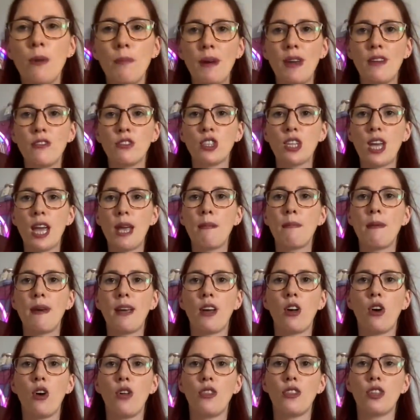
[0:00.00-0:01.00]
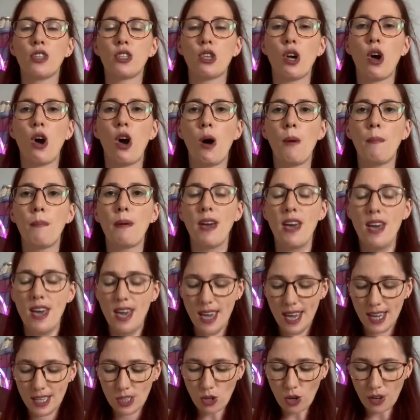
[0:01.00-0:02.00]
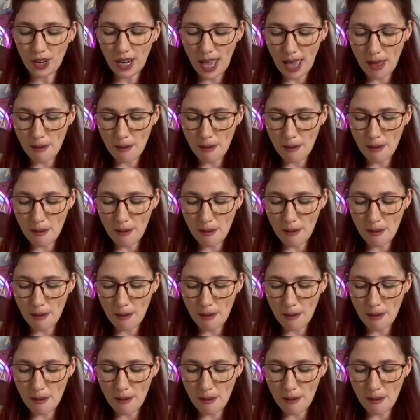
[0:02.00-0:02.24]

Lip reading: bit of shaping on the top. It's got an